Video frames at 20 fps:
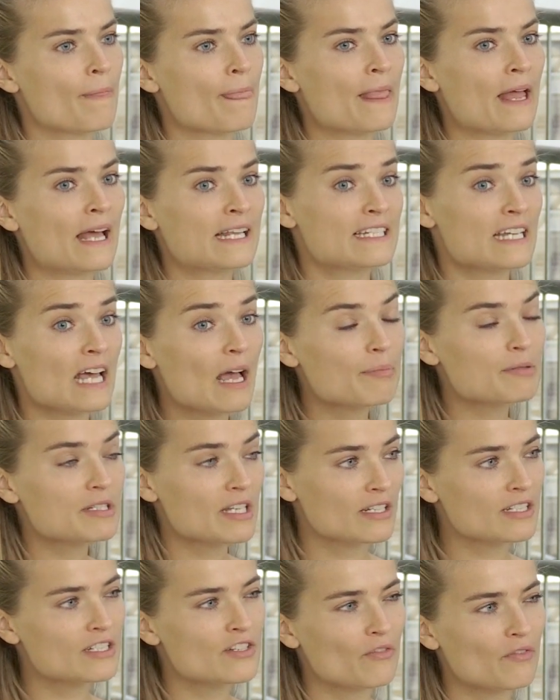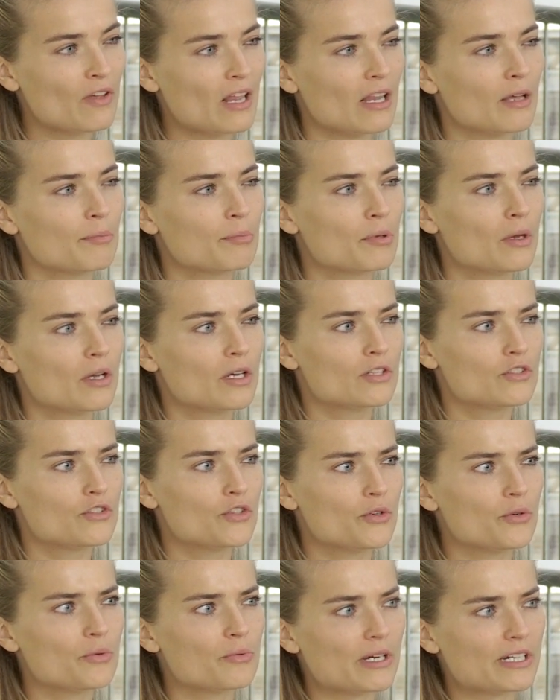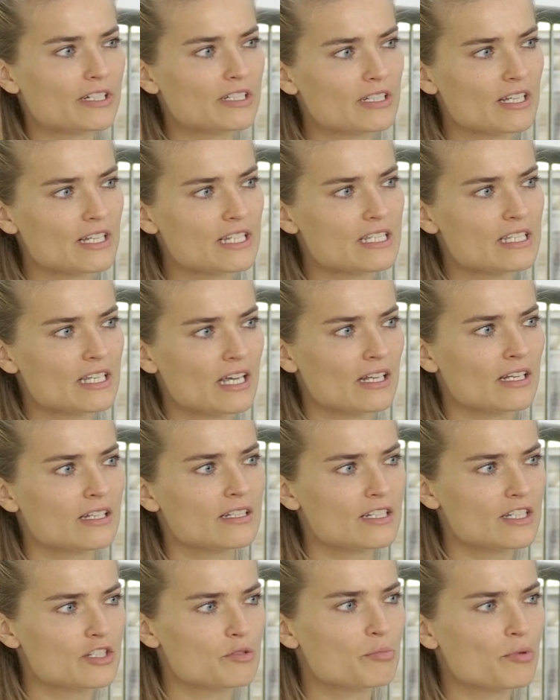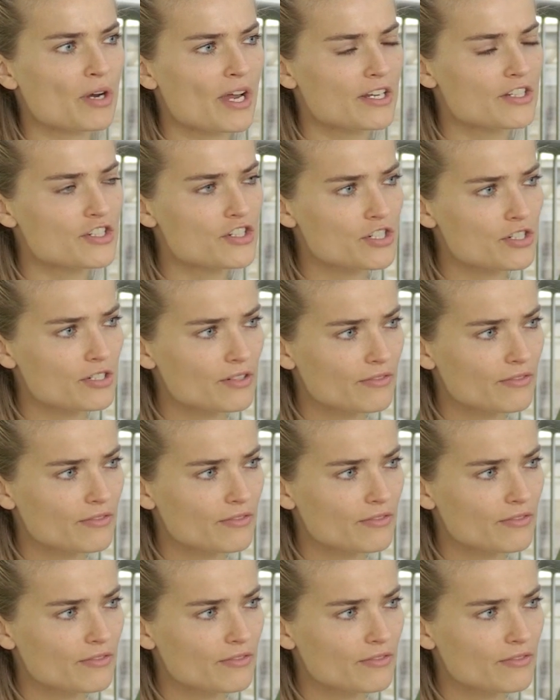adapt and develop. Do you recognize that in this branch?